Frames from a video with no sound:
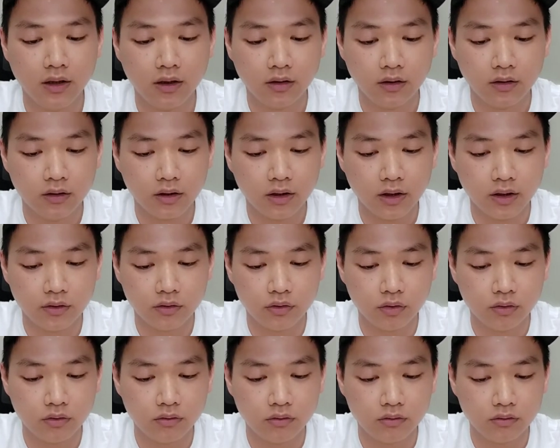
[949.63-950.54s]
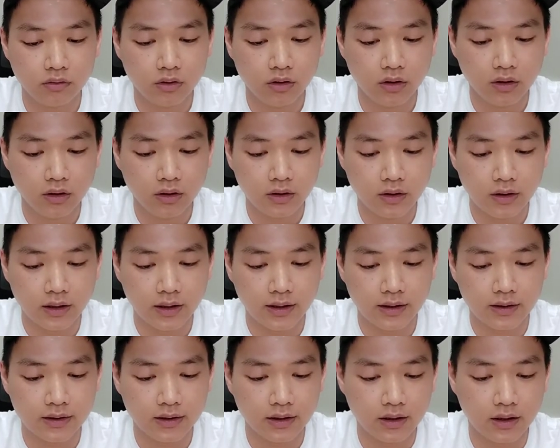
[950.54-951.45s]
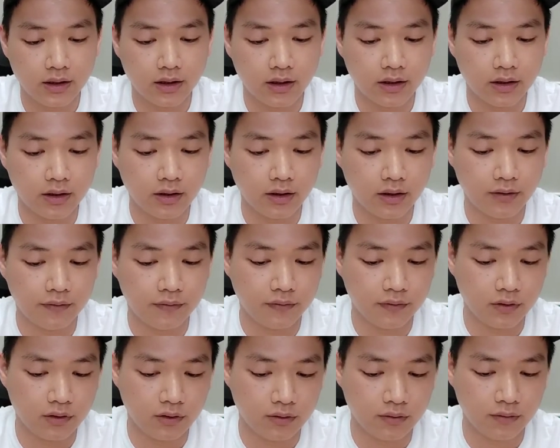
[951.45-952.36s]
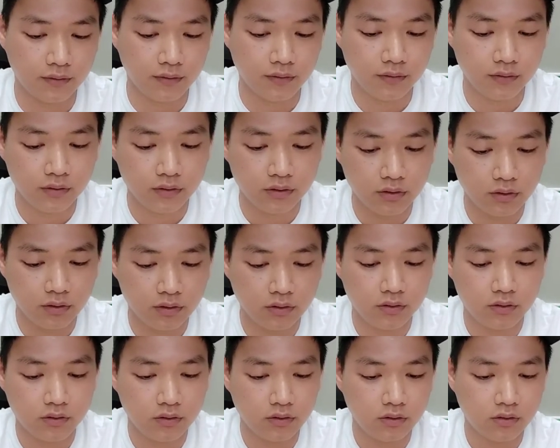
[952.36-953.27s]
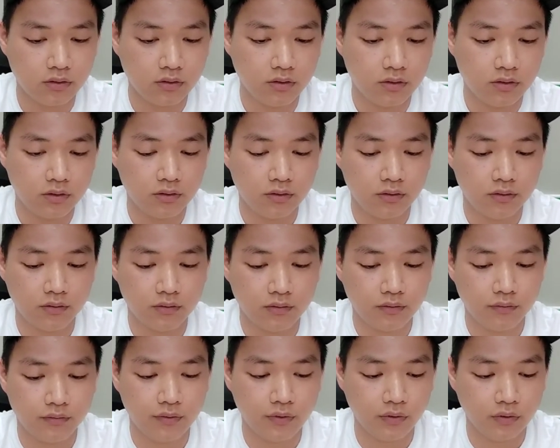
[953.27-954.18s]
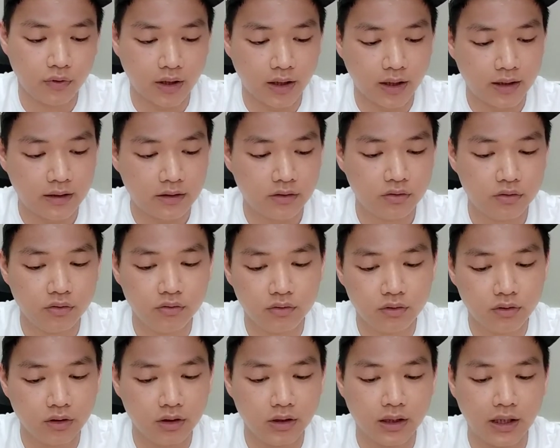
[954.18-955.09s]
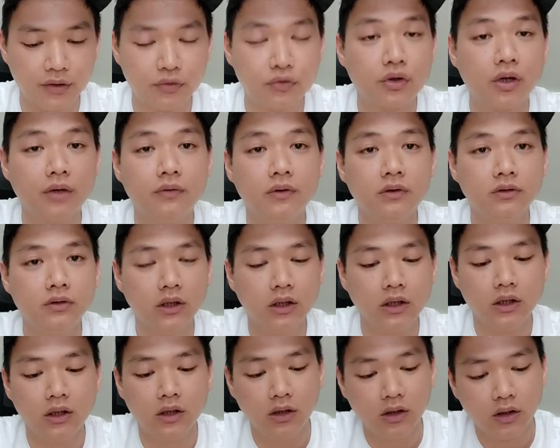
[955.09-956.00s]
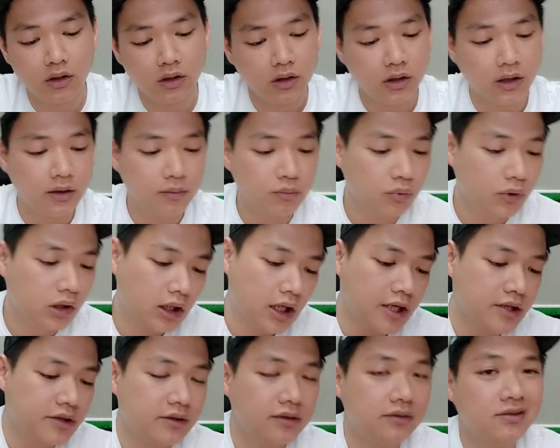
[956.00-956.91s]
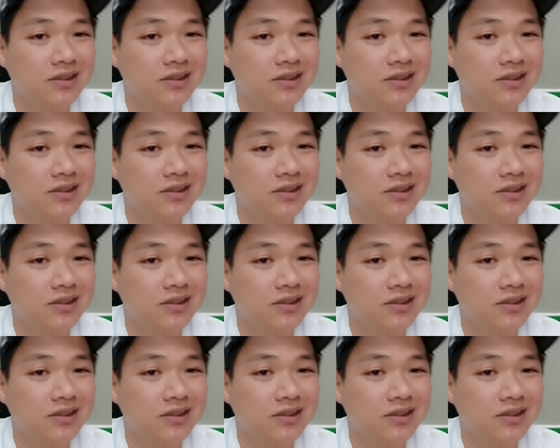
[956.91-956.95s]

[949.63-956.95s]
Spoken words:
Okay, so let's say I have a few cash. Usually I travel in Malaysia.